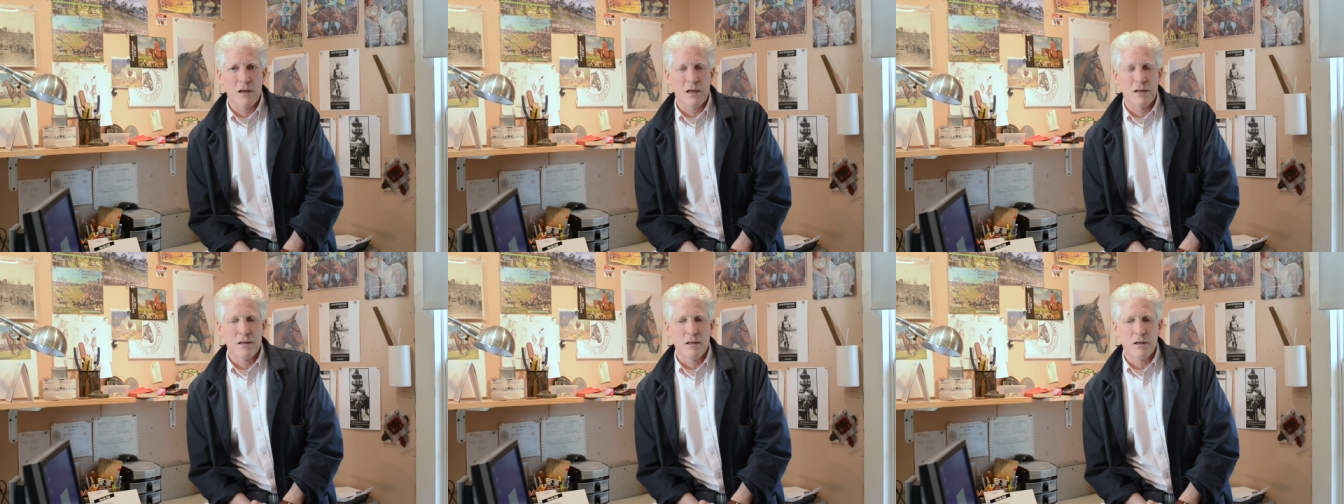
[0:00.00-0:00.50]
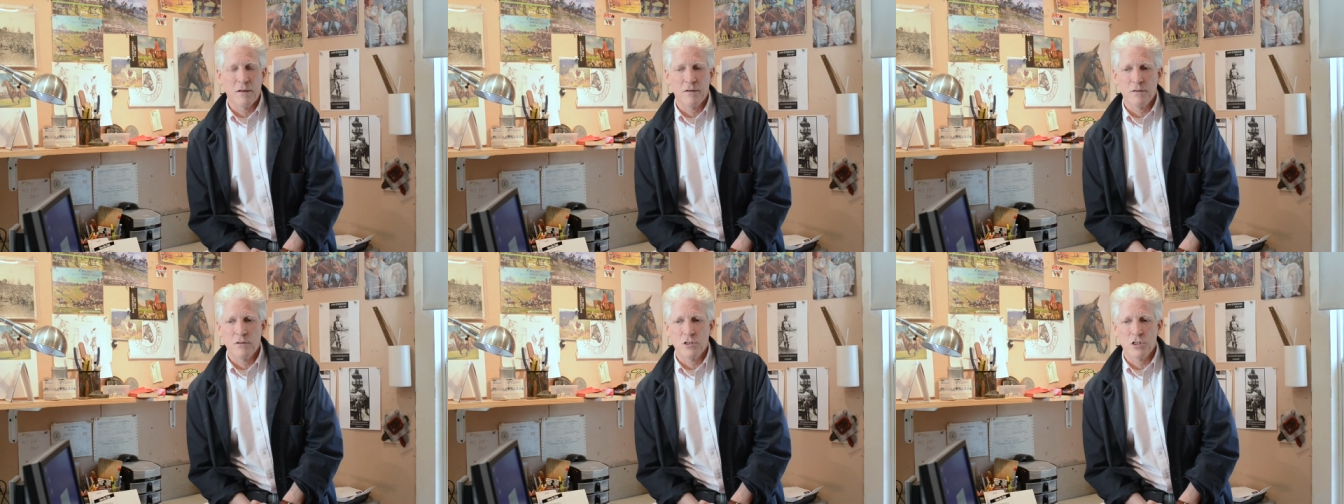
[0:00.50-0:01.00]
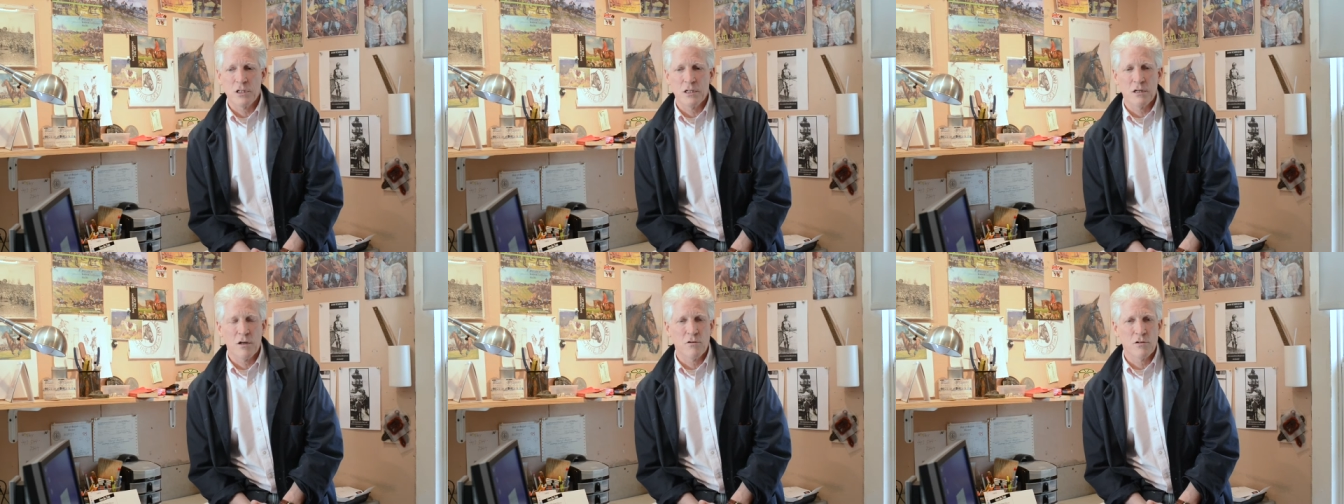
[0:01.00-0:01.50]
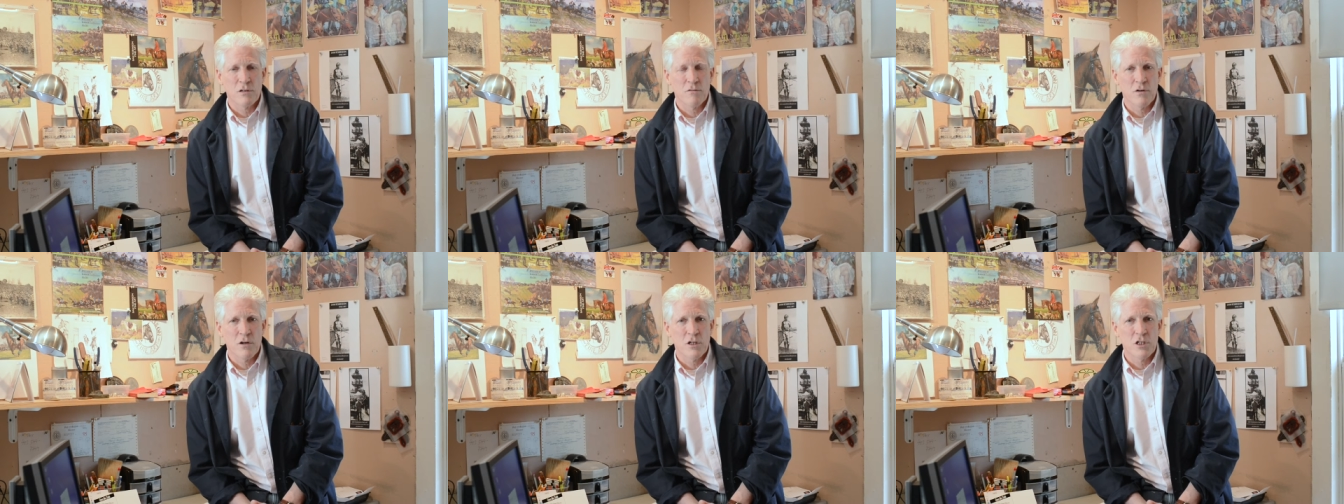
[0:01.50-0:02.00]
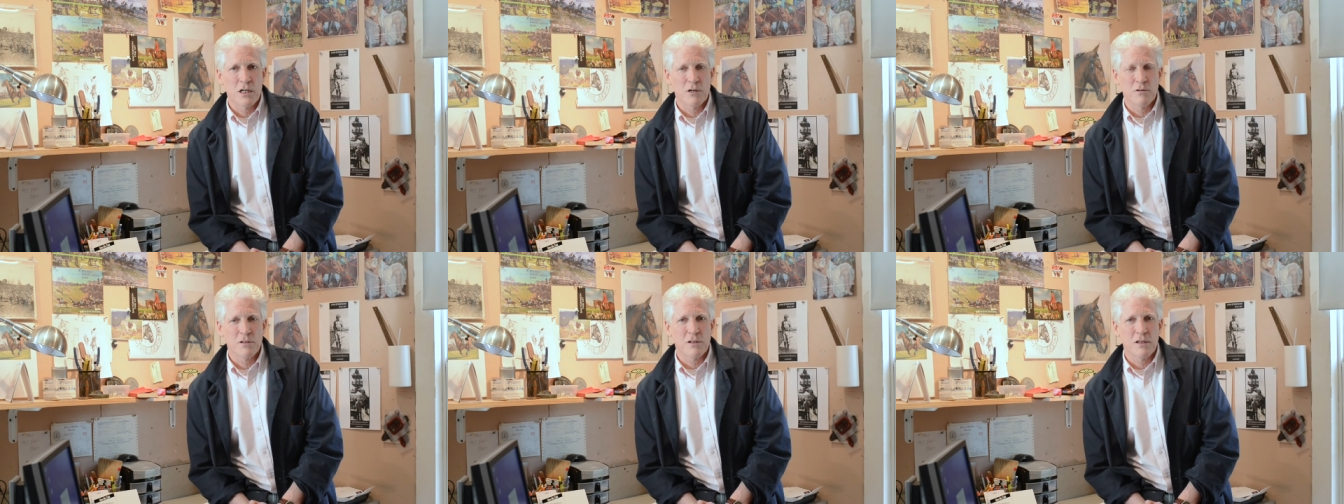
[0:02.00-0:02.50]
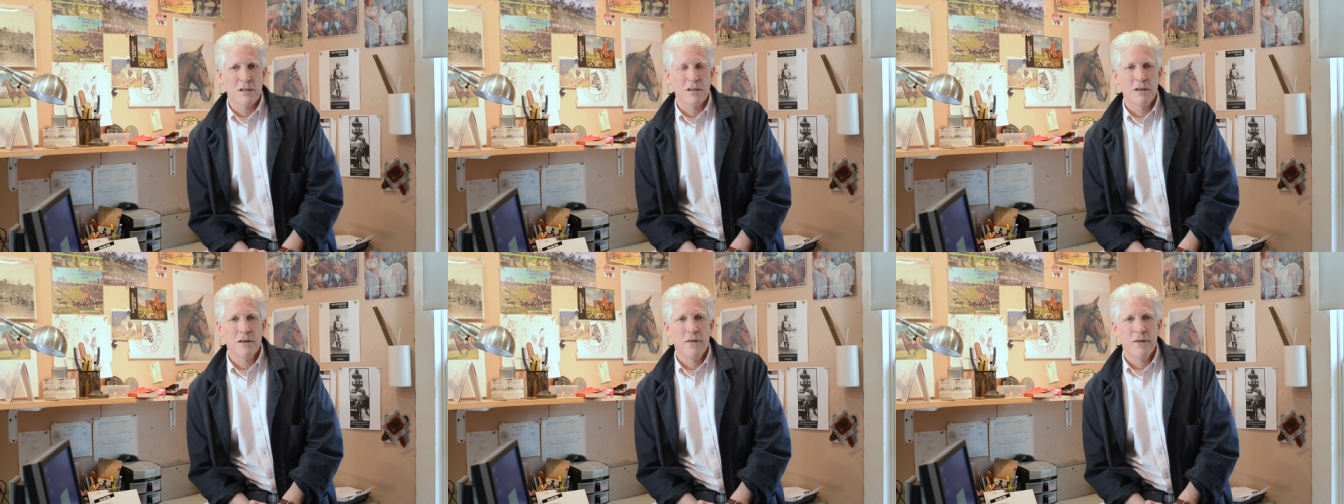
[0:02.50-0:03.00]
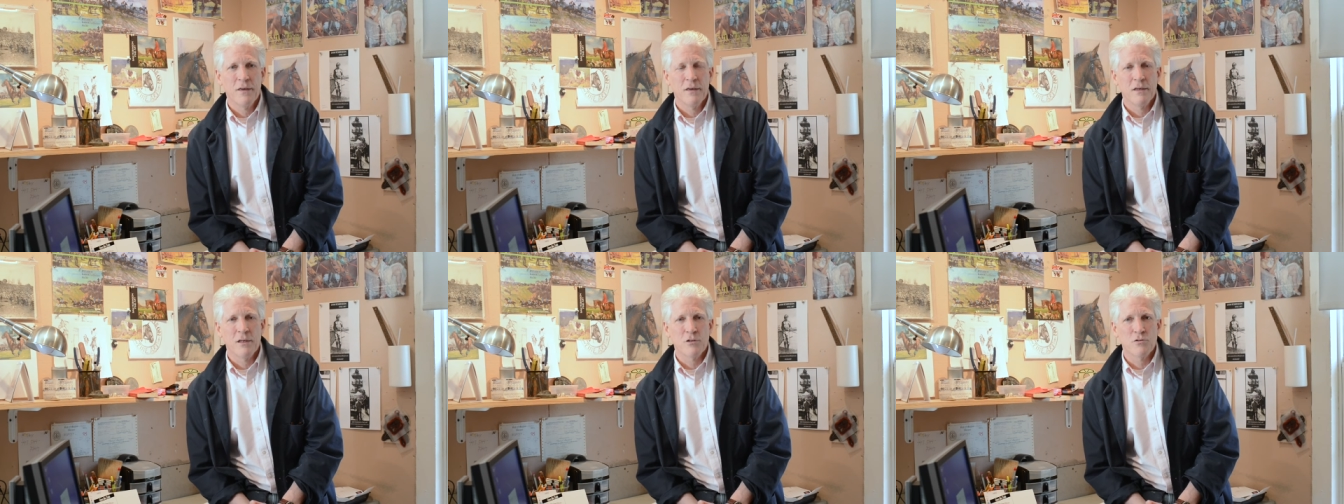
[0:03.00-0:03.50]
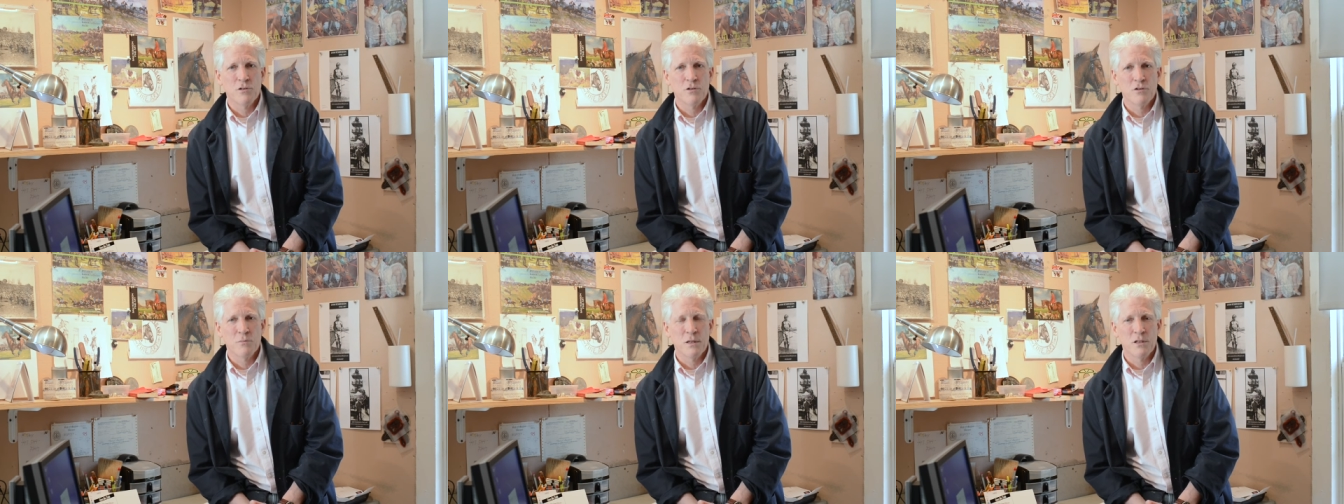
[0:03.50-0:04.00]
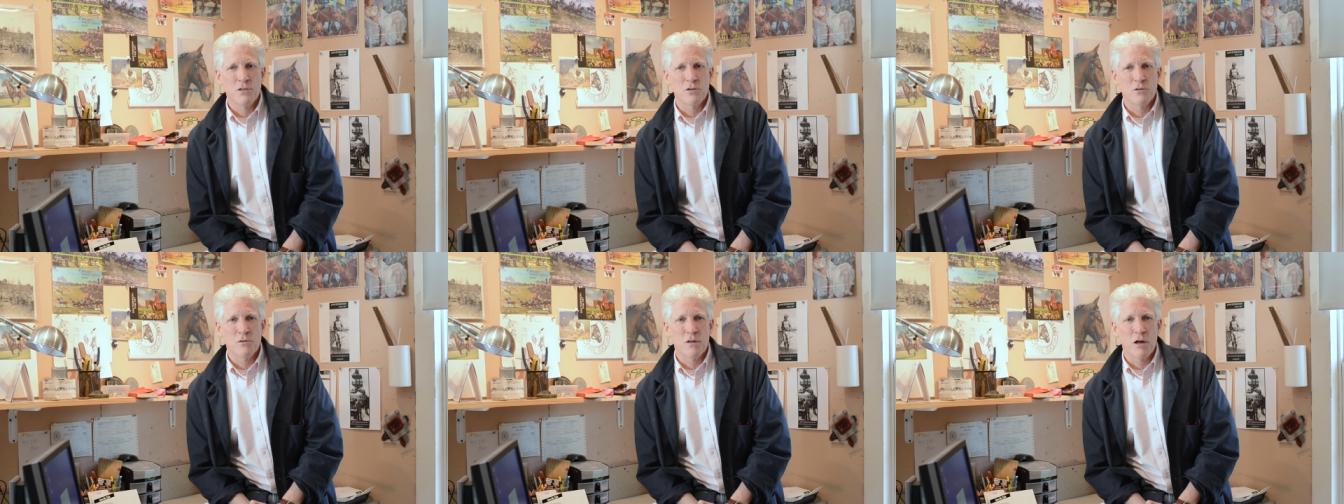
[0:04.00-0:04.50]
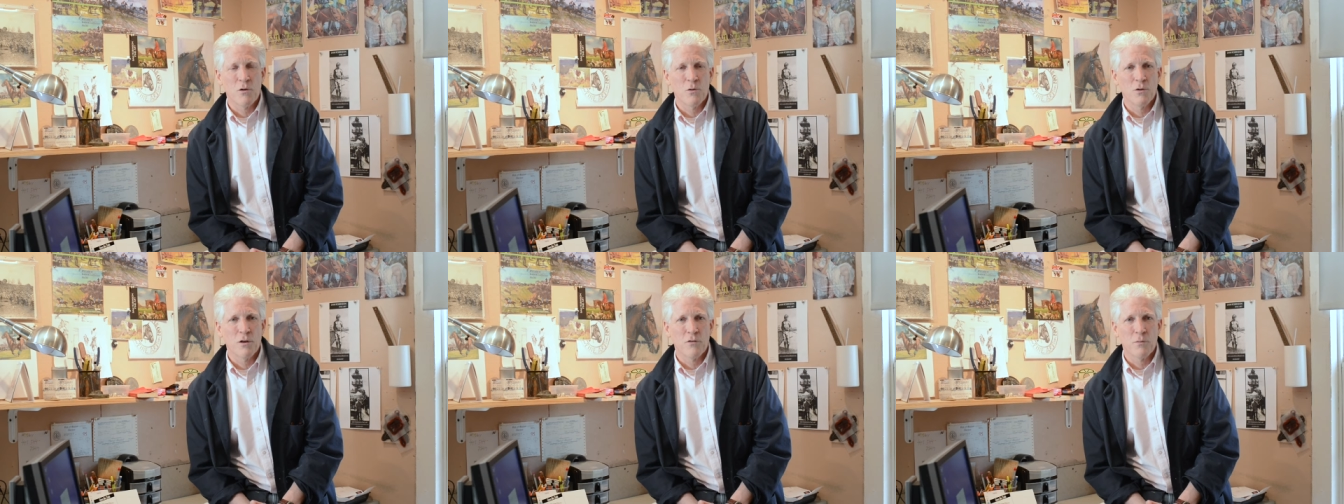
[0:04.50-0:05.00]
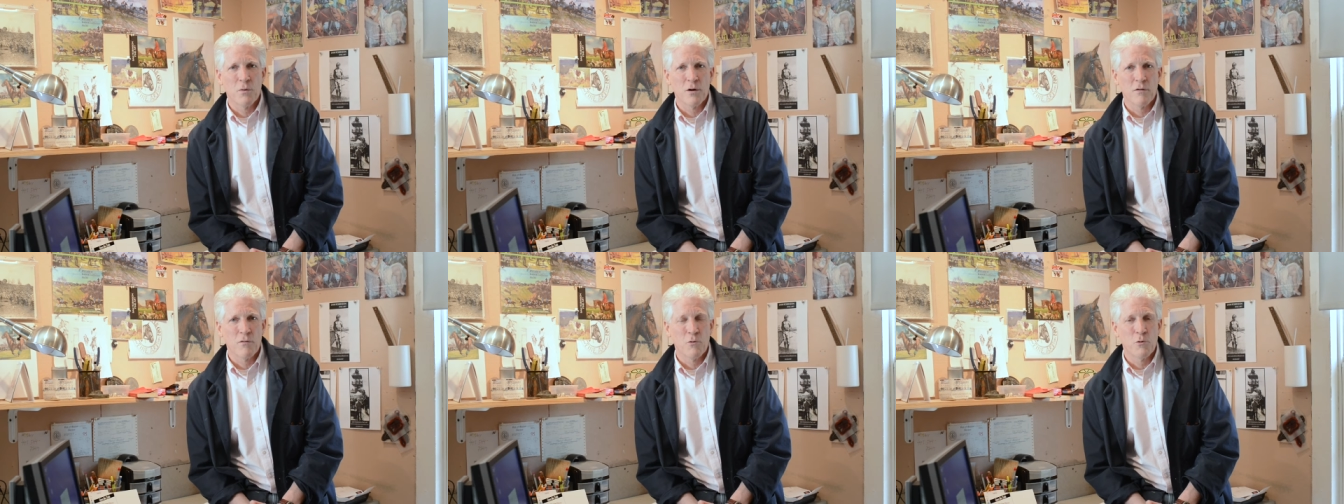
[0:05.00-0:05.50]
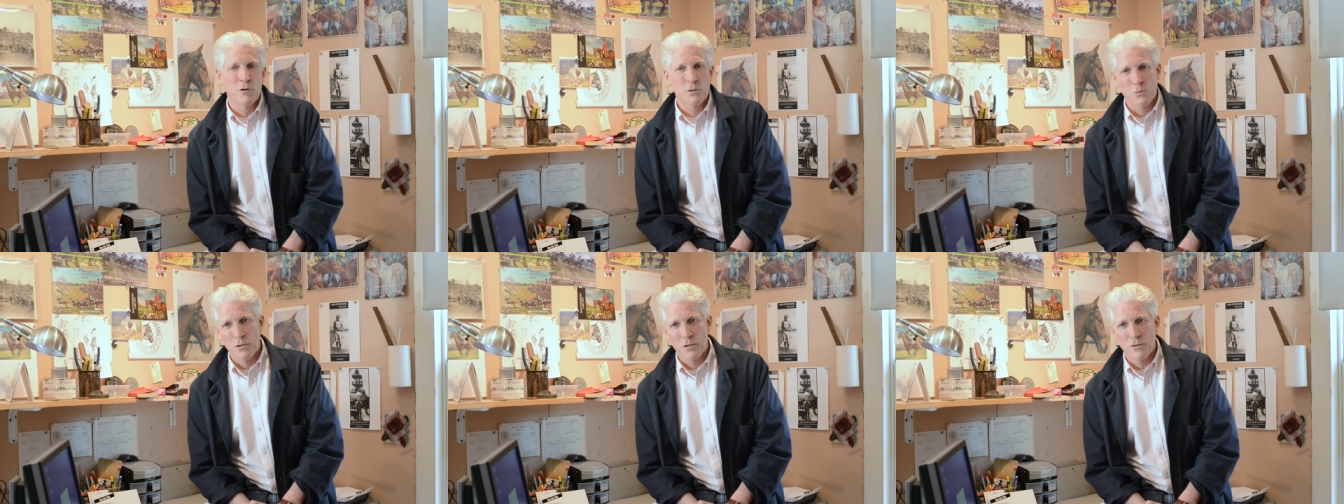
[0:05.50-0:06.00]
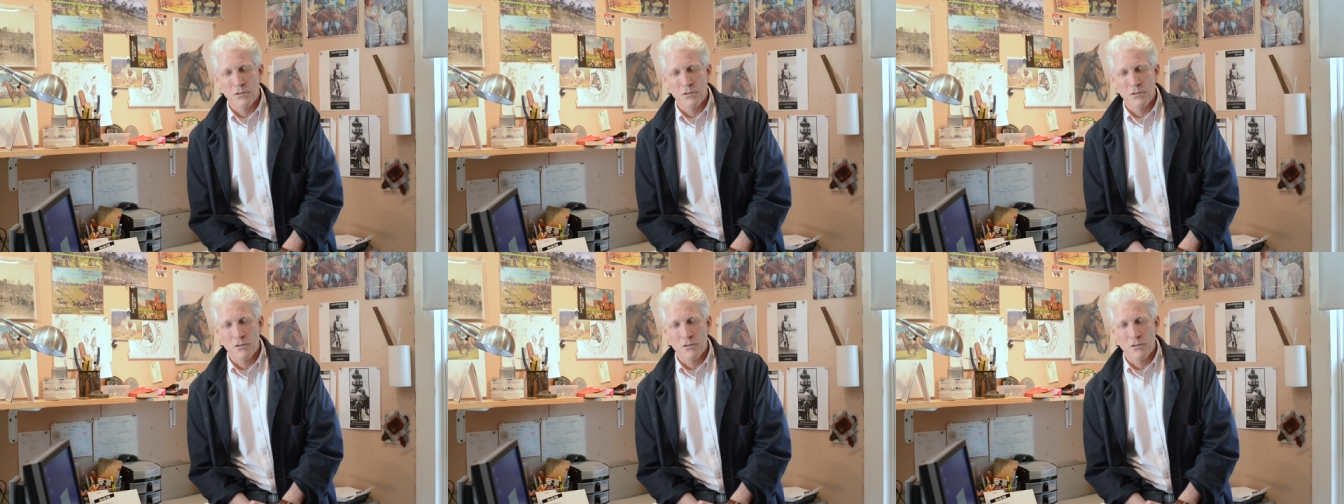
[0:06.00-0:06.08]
And uh, she and others have very generously introduced me to a whole other part of the horse world.